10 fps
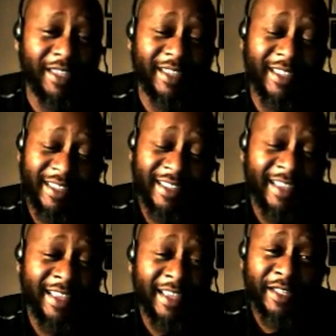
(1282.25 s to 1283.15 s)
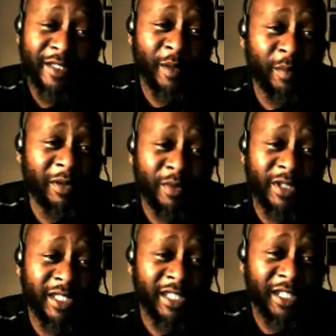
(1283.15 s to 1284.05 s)
He's one of these people that need to
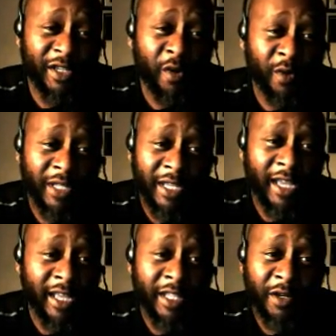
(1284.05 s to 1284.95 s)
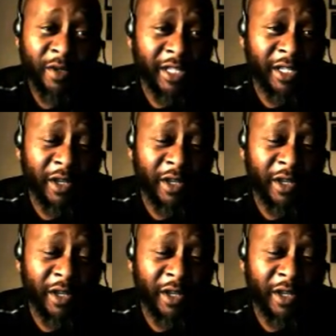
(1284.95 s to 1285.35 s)
follow their gut, not their penis.